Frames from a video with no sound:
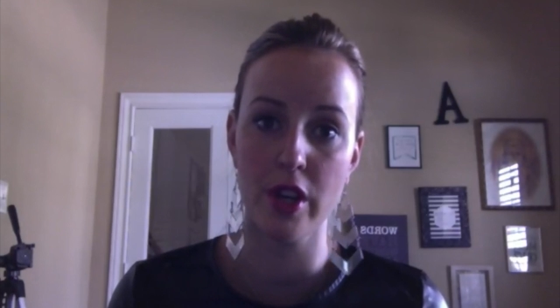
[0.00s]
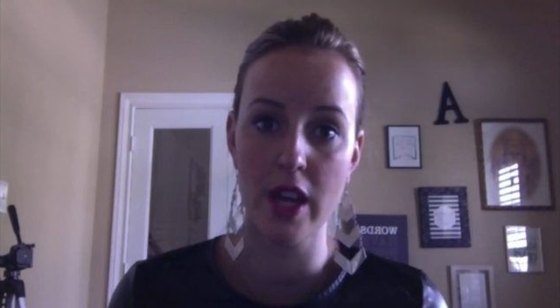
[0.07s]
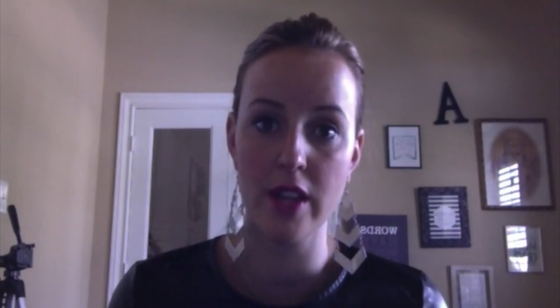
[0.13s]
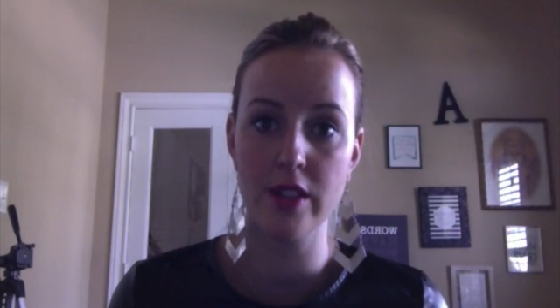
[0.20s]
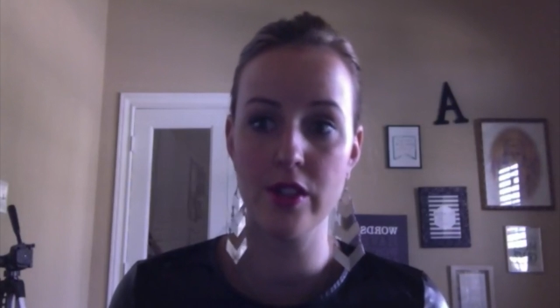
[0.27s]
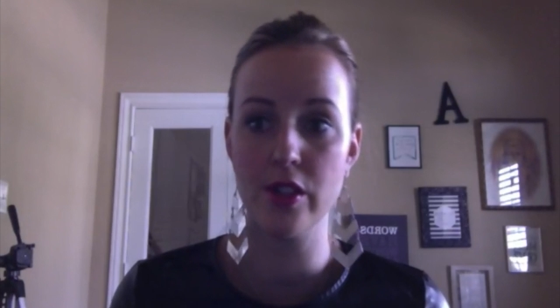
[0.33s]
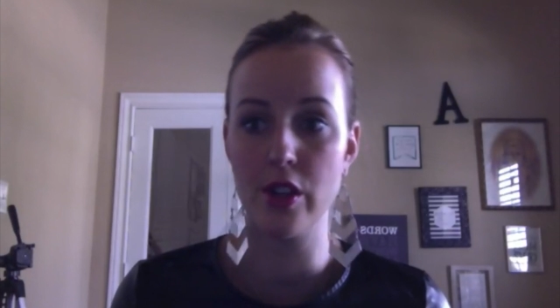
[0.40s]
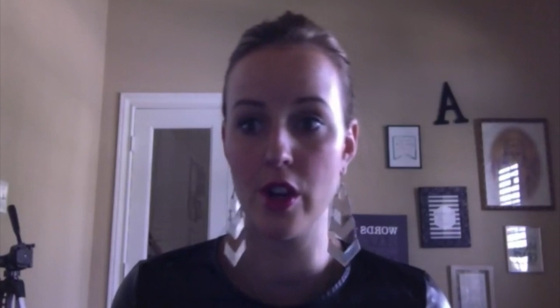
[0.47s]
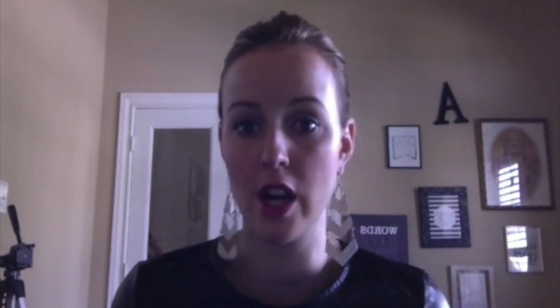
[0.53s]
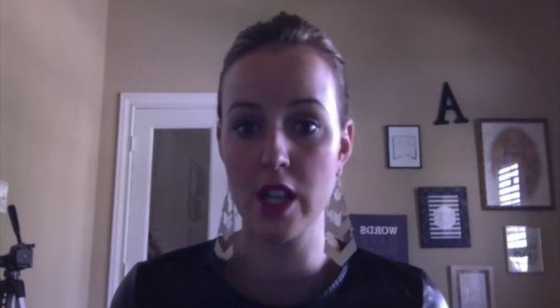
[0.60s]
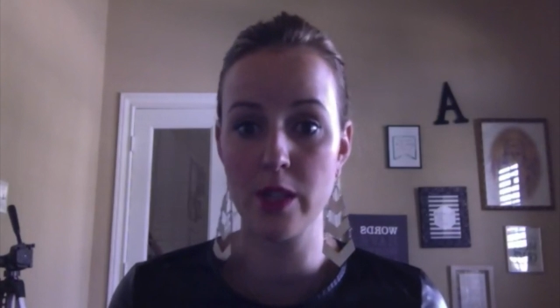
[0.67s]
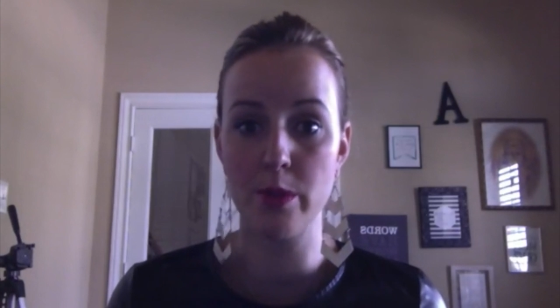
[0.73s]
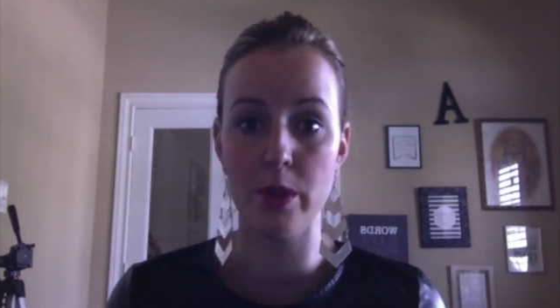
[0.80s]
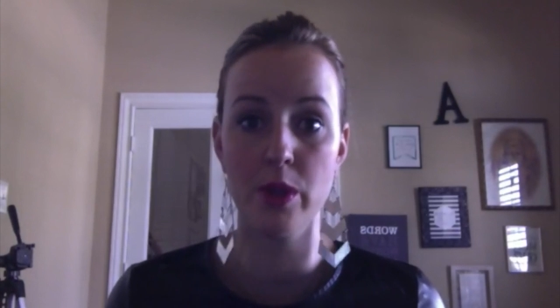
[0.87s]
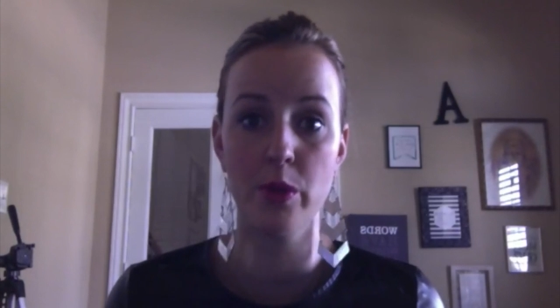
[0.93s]
kids or your
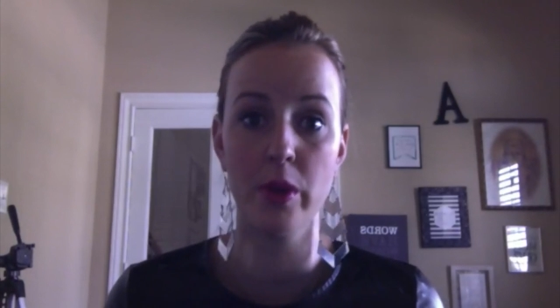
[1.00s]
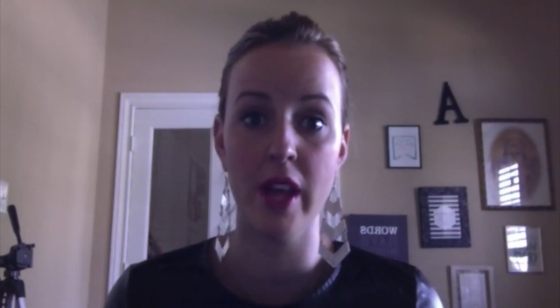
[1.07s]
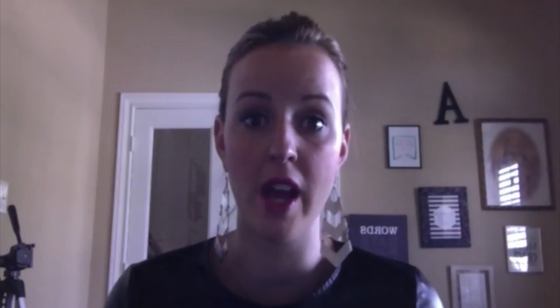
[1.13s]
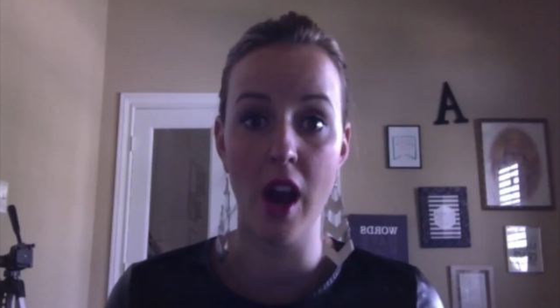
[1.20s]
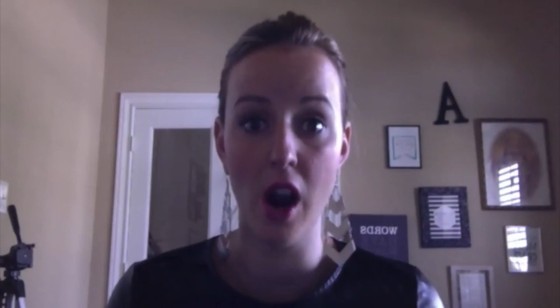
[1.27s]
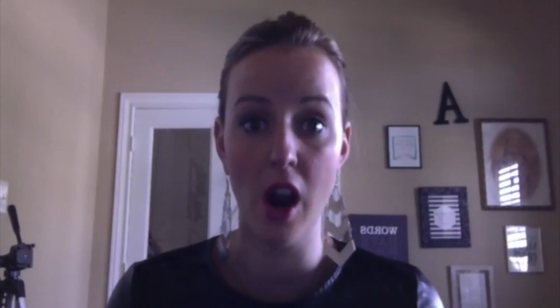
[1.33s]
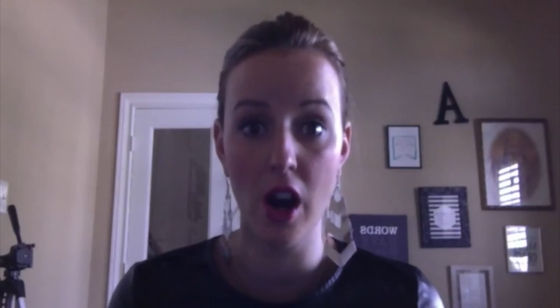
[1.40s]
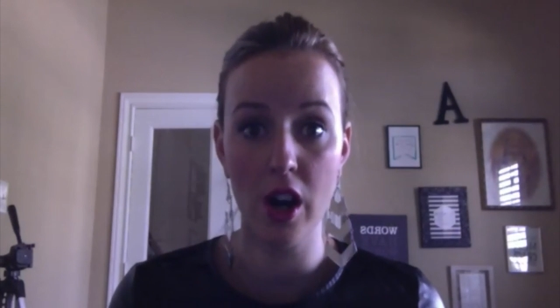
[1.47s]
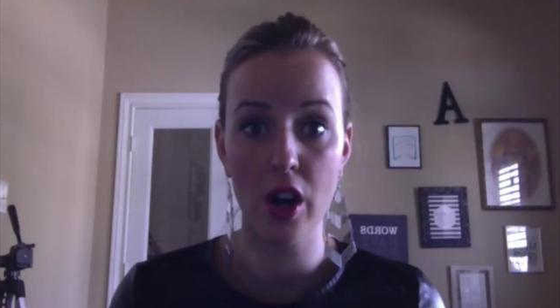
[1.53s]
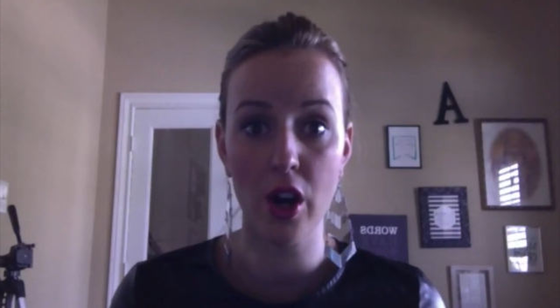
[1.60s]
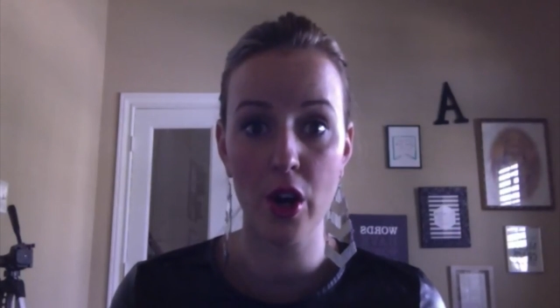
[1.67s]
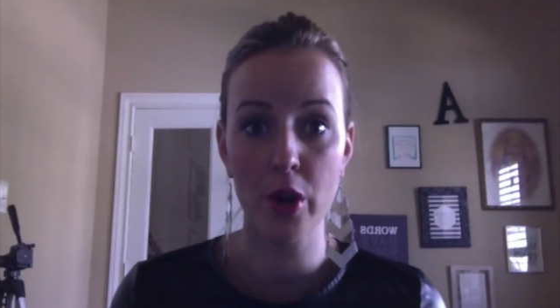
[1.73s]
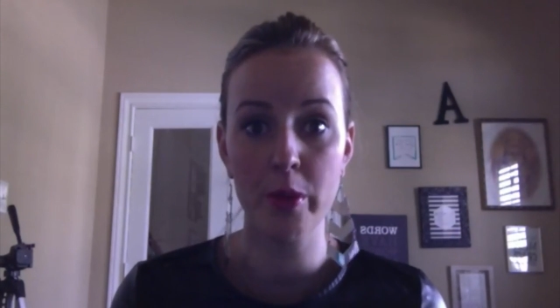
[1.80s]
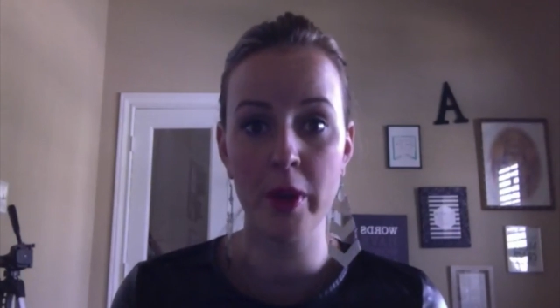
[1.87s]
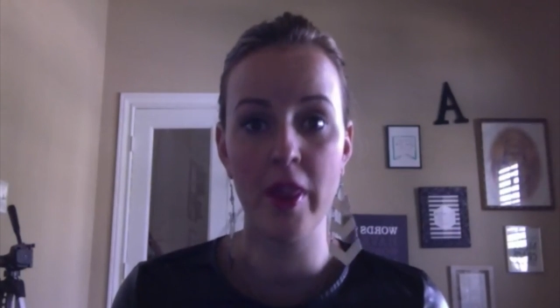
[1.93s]
husband when they are
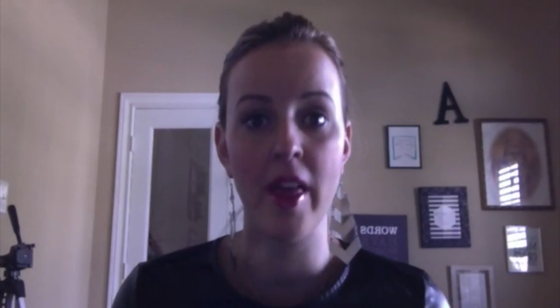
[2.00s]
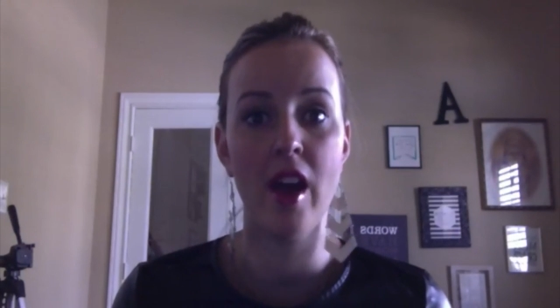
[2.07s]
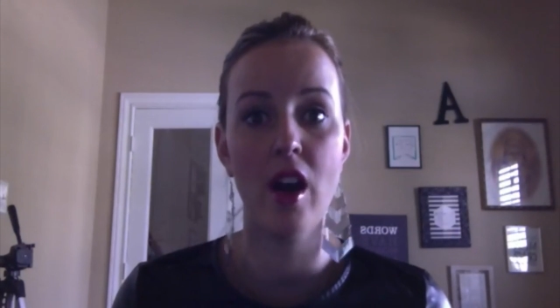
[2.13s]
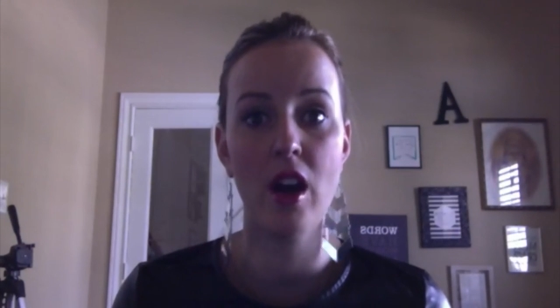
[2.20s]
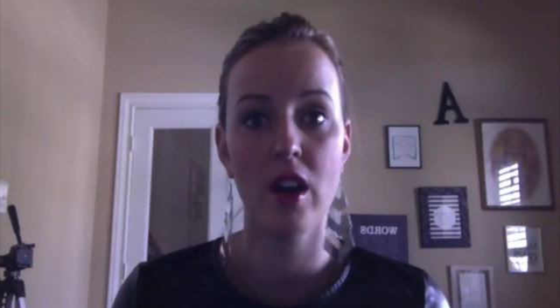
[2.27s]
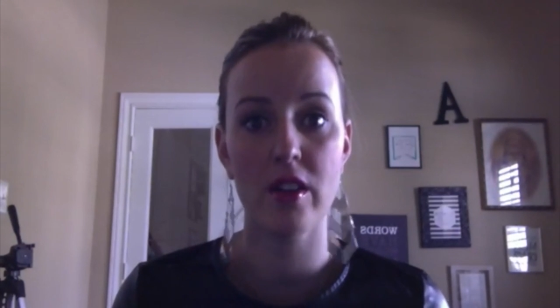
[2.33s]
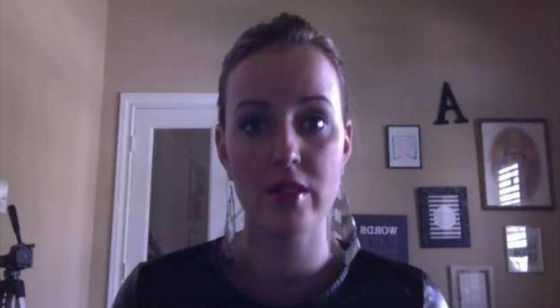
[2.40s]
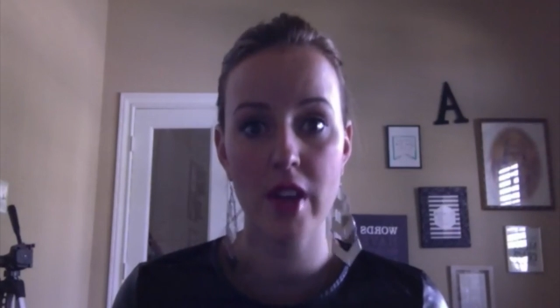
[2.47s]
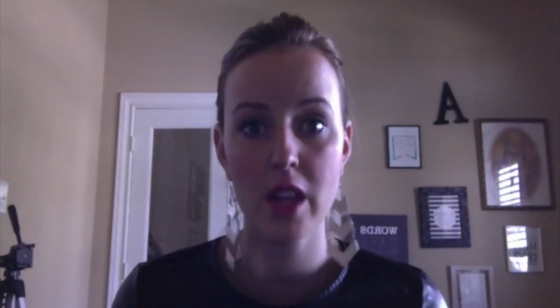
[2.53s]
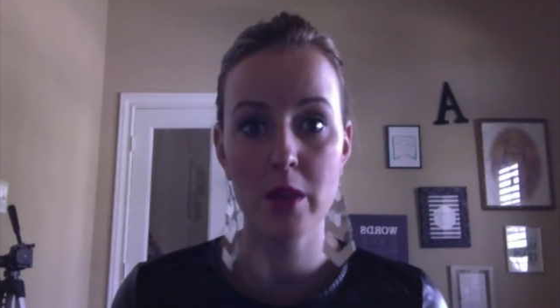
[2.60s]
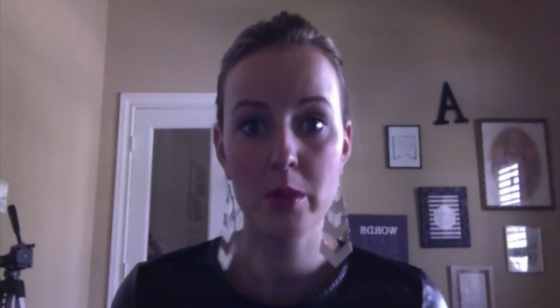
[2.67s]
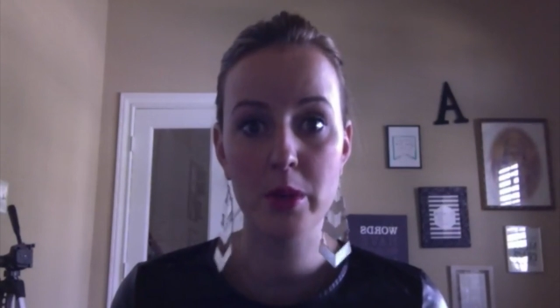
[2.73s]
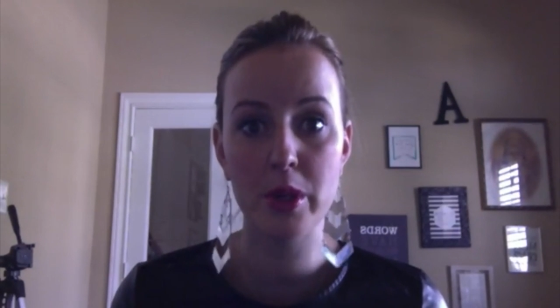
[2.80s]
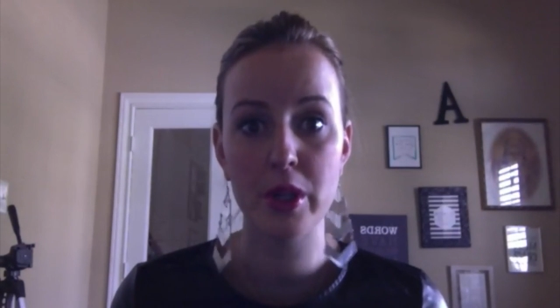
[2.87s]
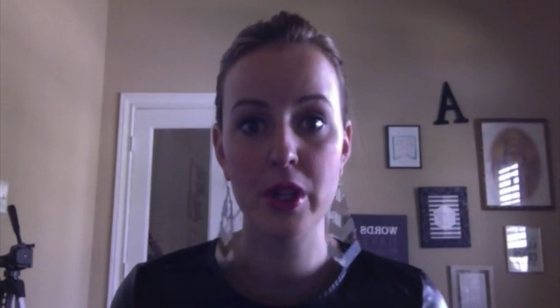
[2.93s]
home and they are
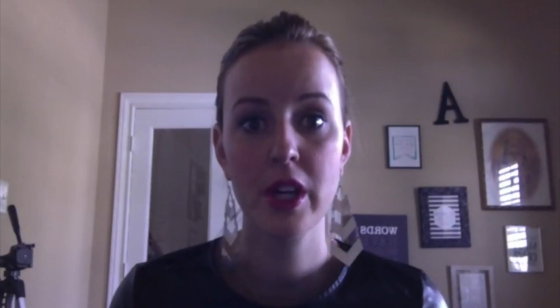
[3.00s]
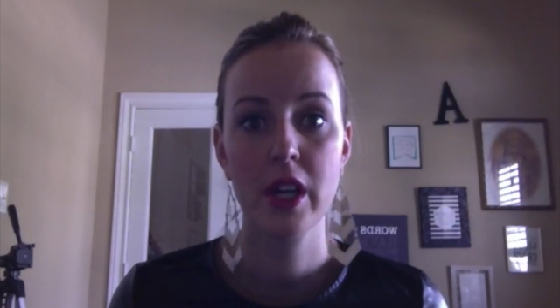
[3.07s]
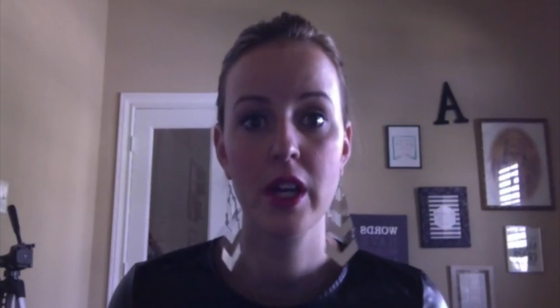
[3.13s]
available.